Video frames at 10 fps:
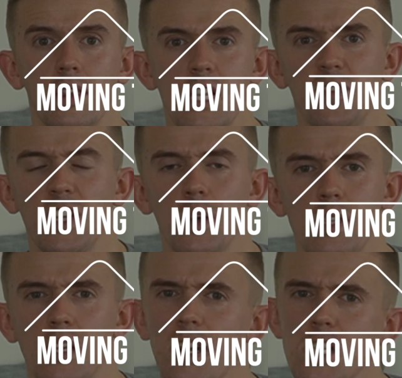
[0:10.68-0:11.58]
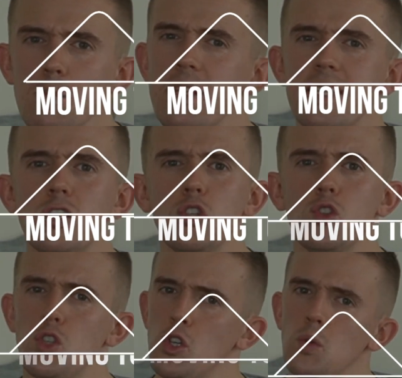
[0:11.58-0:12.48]
this video is kind of split into
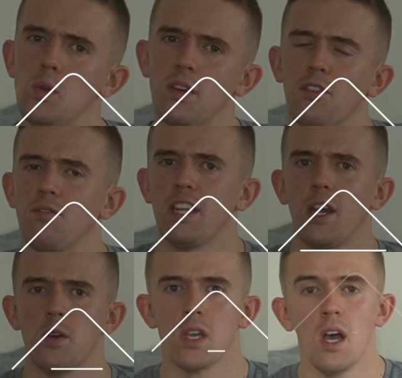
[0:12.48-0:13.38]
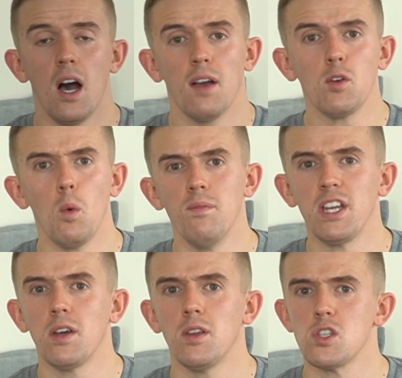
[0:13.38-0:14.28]
two different videos. I've got one
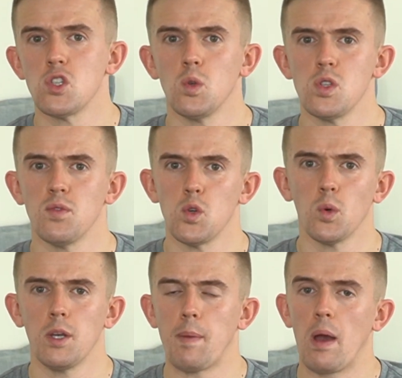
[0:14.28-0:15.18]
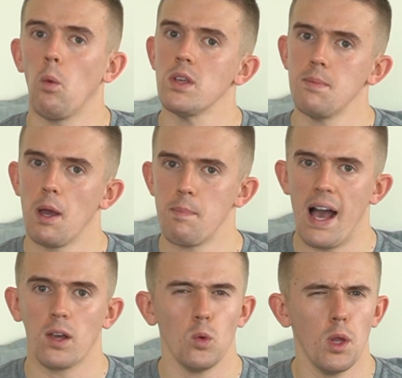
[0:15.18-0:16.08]
video that's sort of talking about what's in my
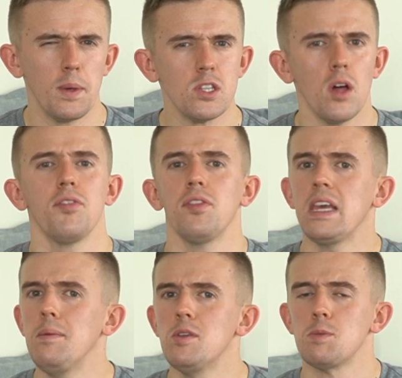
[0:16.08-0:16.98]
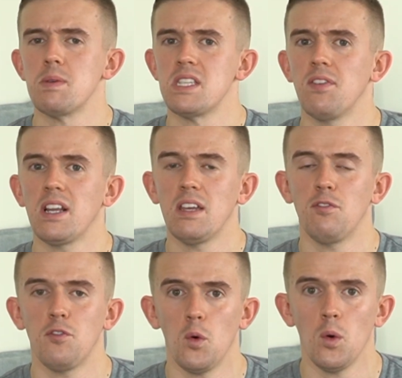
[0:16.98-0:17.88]
bag. Although it's not themed specifically
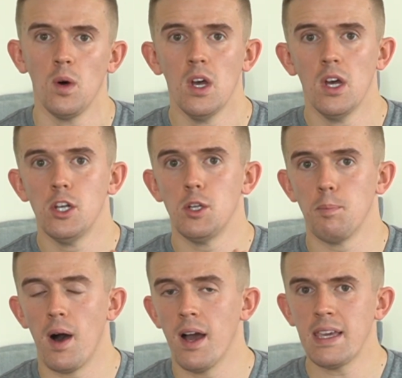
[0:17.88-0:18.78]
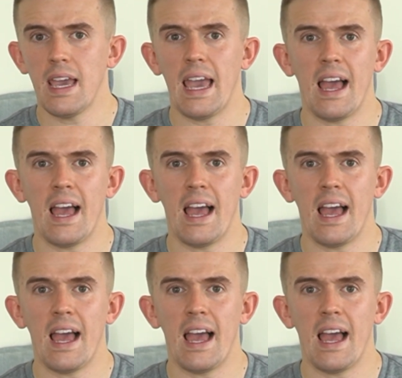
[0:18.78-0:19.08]
for Dubai,